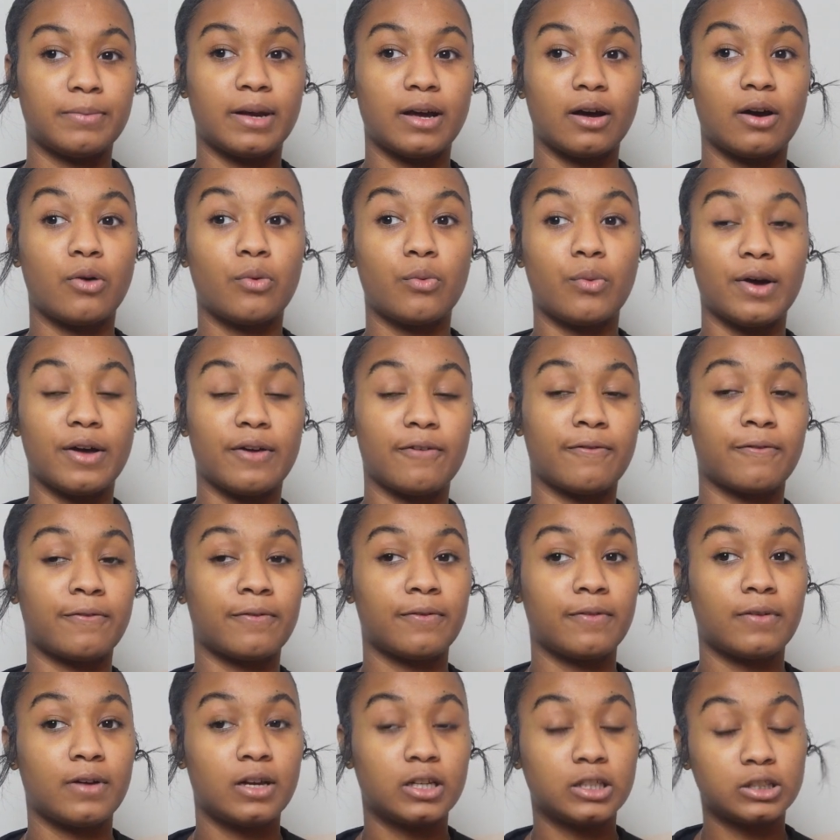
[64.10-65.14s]
meal with
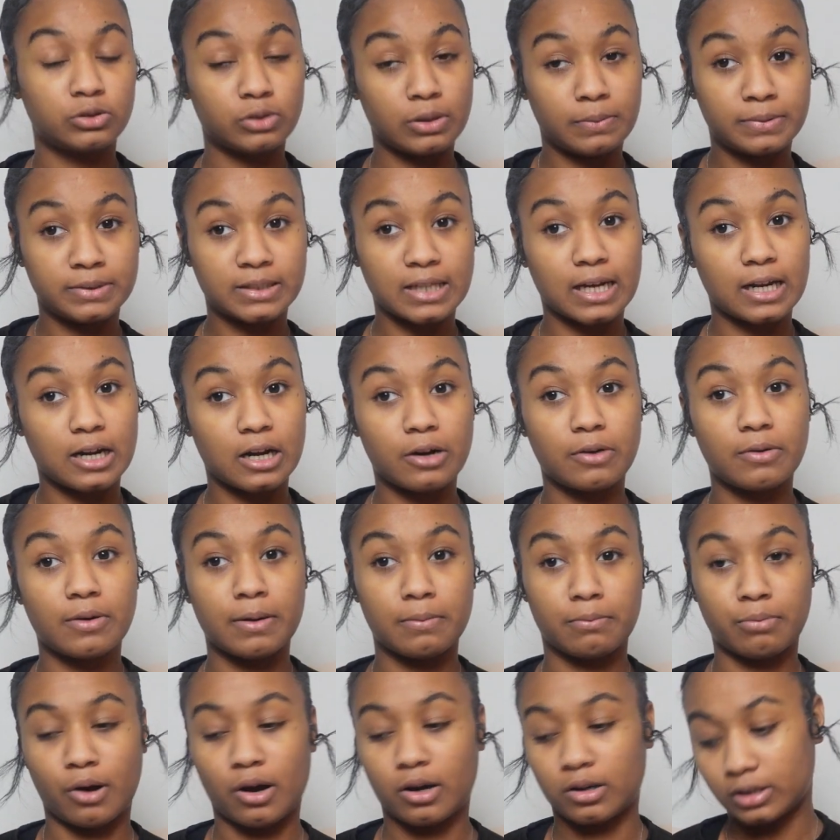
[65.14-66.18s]
sweet potato
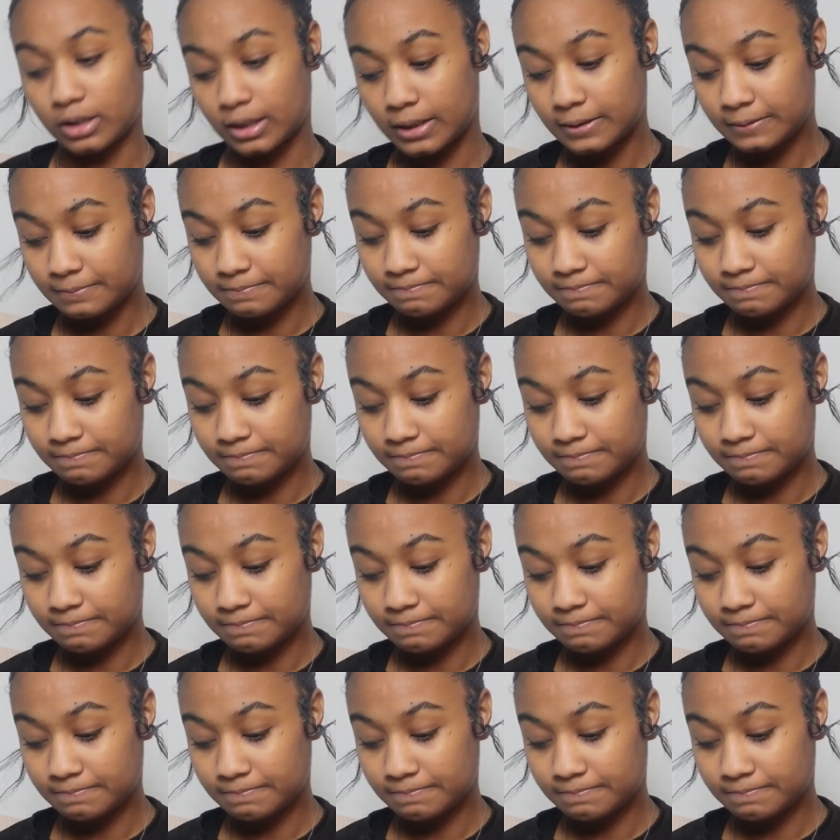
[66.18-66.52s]
and broccoli.